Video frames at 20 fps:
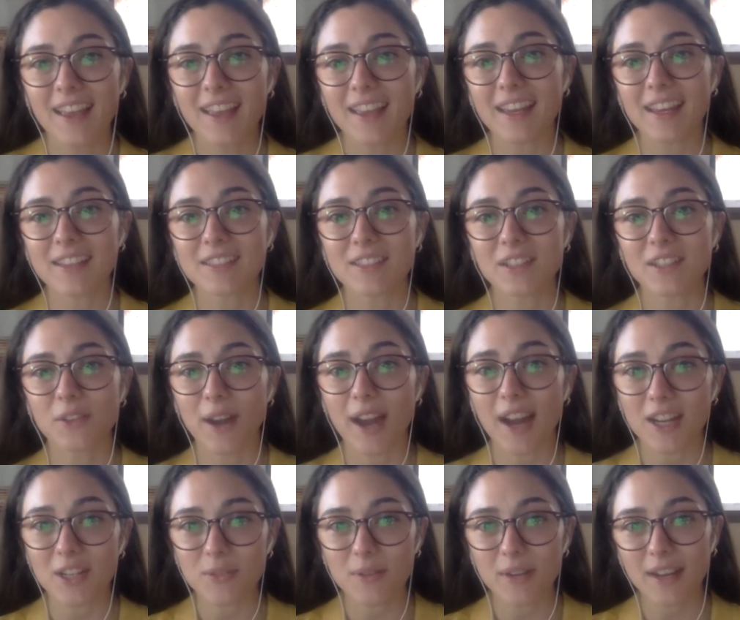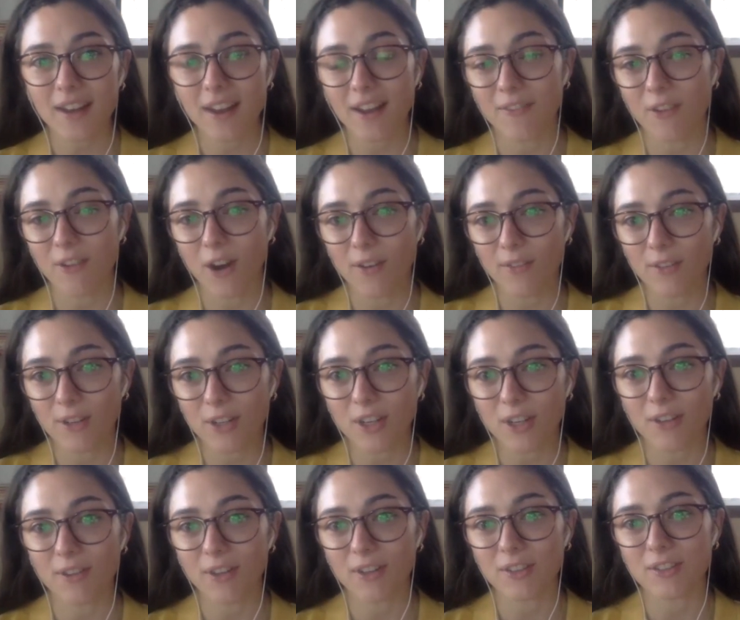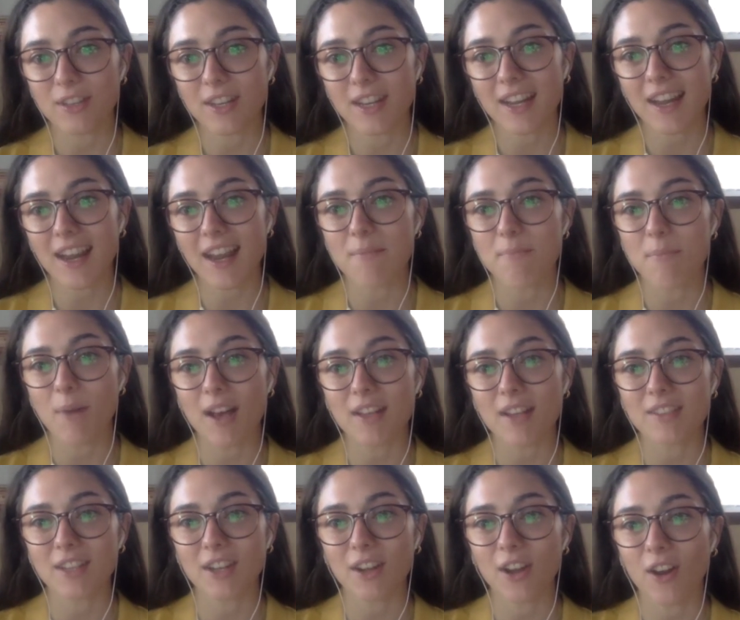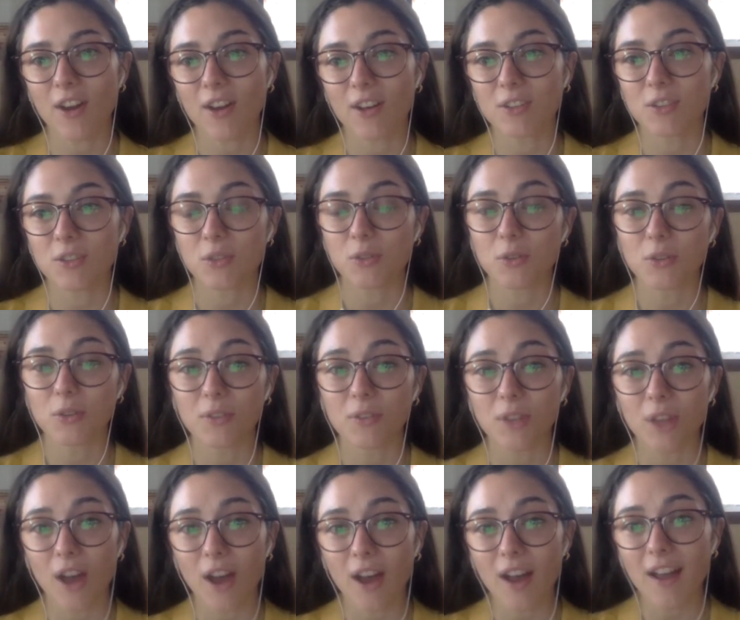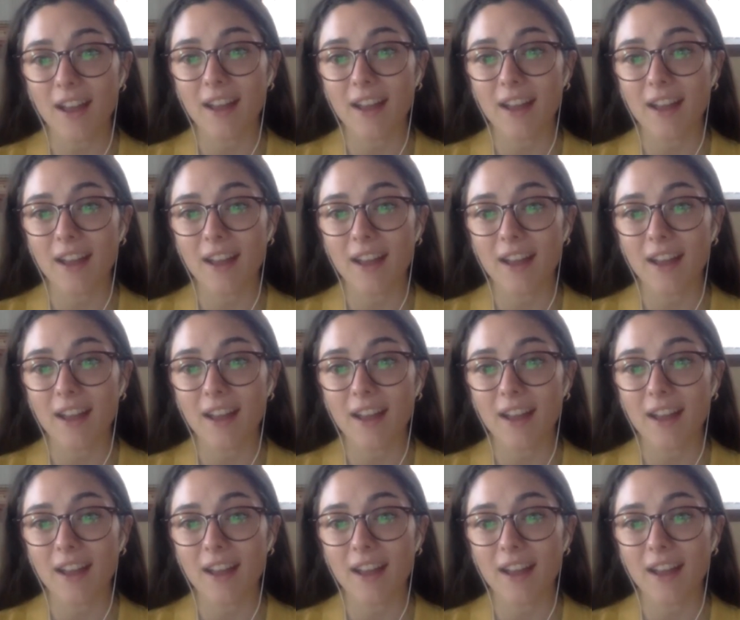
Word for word: He is a graduate of Harvard University and Boston College School of Law